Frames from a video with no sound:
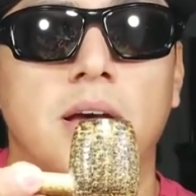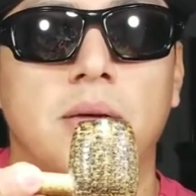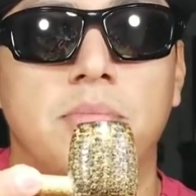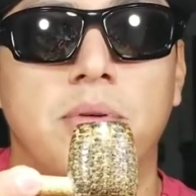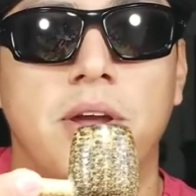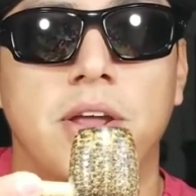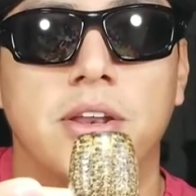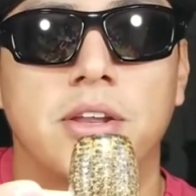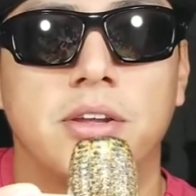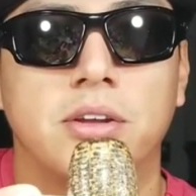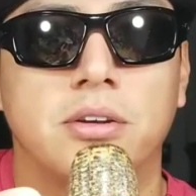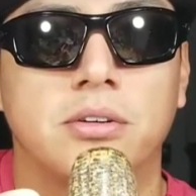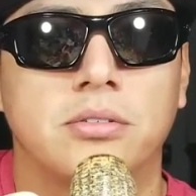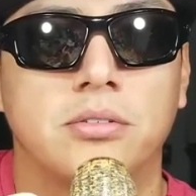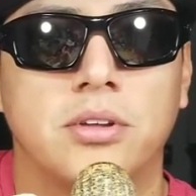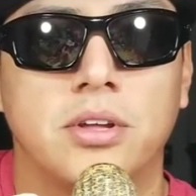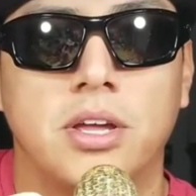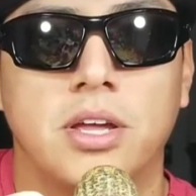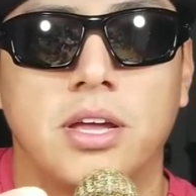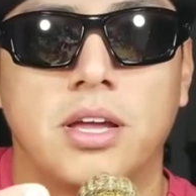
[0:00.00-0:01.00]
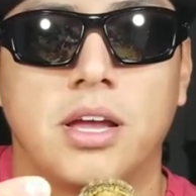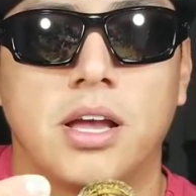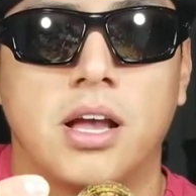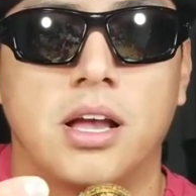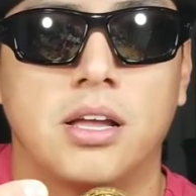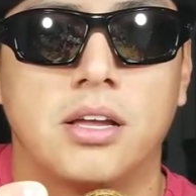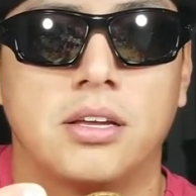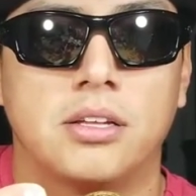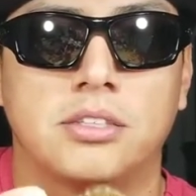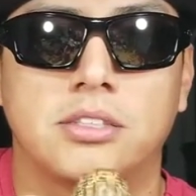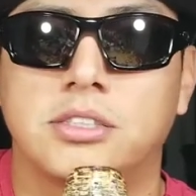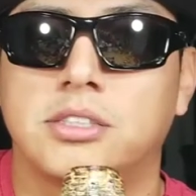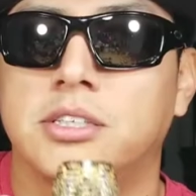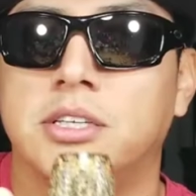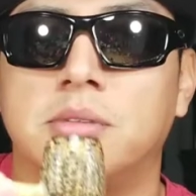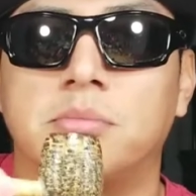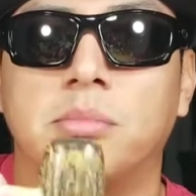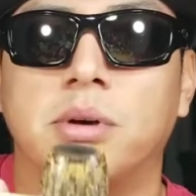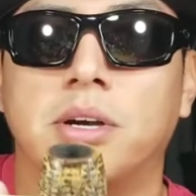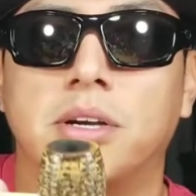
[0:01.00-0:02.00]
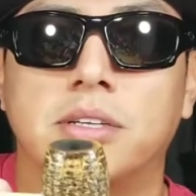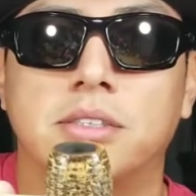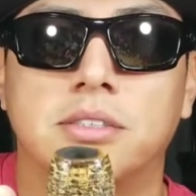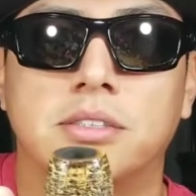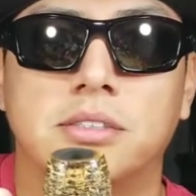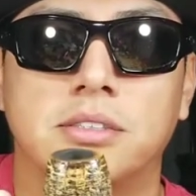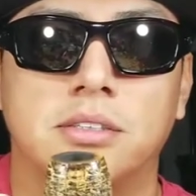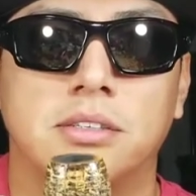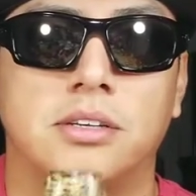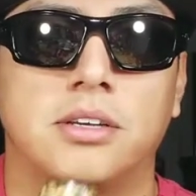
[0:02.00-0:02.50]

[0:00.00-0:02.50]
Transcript: brand new, it's $10,